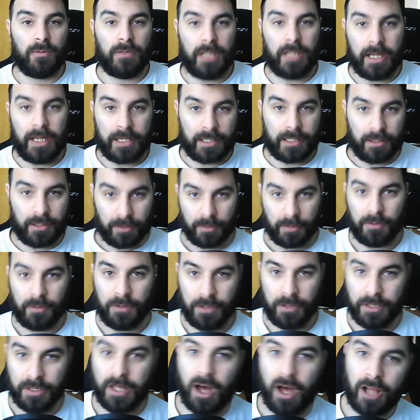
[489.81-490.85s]
like,
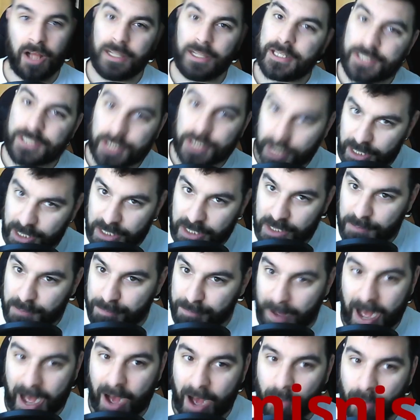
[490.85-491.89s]
knowledge is
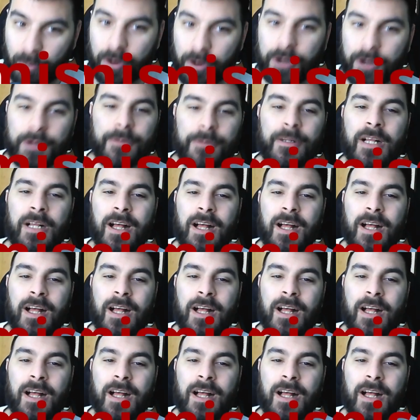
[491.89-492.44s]
power.